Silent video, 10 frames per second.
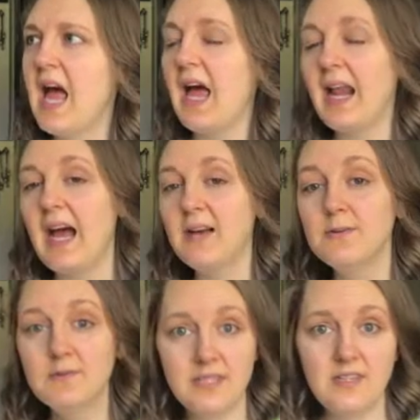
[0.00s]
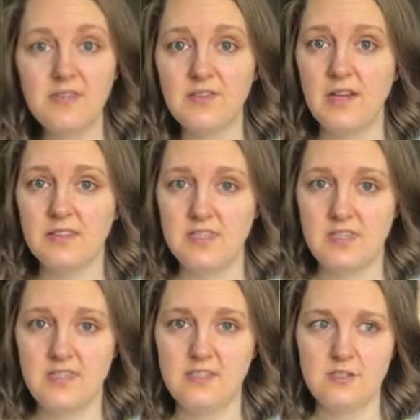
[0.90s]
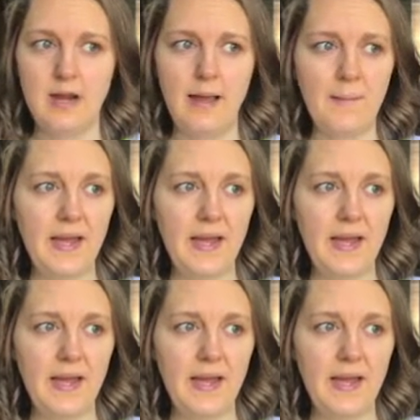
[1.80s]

And I really fall into this trap.